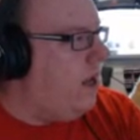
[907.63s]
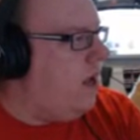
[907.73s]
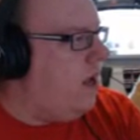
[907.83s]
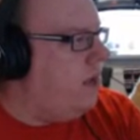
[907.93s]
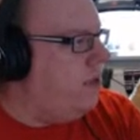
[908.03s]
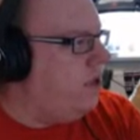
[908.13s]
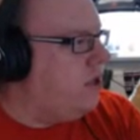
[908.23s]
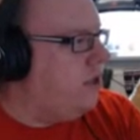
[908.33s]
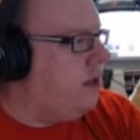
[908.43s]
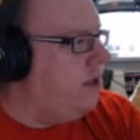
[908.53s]
I know he's
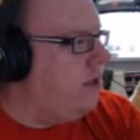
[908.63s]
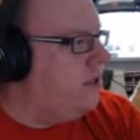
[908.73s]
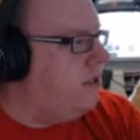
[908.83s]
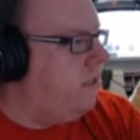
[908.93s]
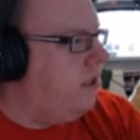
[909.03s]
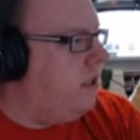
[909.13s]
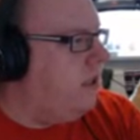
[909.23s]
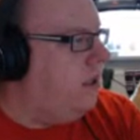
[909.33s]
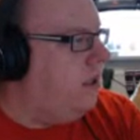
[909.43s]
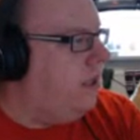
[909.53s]
got it on his
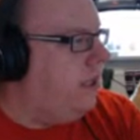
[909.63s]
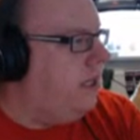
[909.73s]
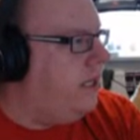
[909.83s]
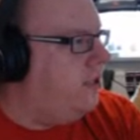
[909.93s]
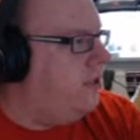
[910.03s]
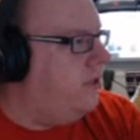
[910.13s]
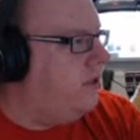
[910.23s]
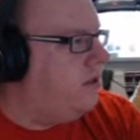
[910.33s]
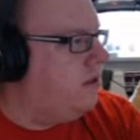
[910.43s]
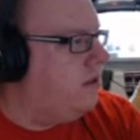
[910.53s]
list, but